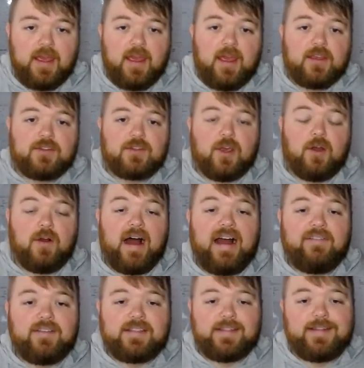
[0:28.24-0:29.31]
So
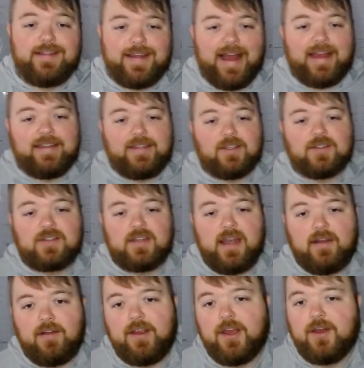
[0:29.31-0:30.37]
obviously the ideal
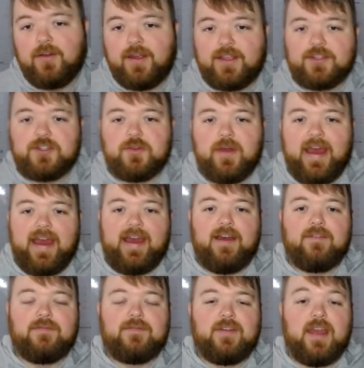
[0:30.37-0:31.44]
scenario is you
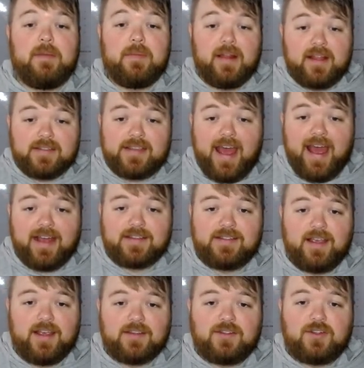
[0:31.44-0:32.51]
have MLS
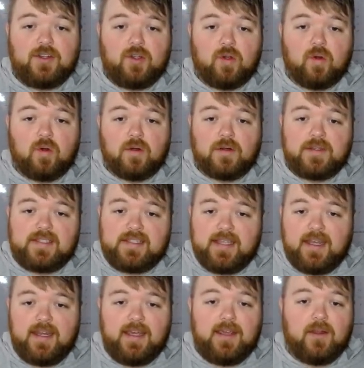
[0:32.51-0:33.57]
access to your
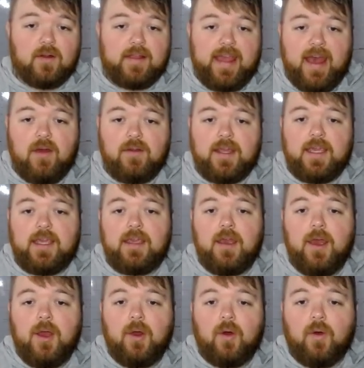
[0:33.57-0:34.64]
city or county
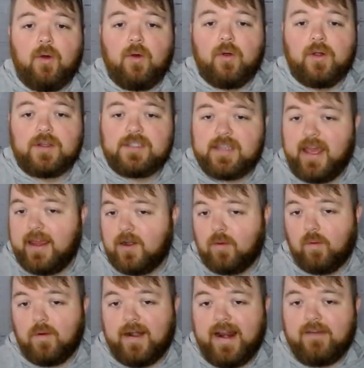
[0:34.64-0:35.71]
or state or
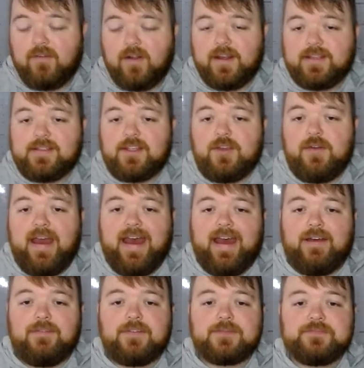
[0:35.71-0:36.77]
whatever it is that you have.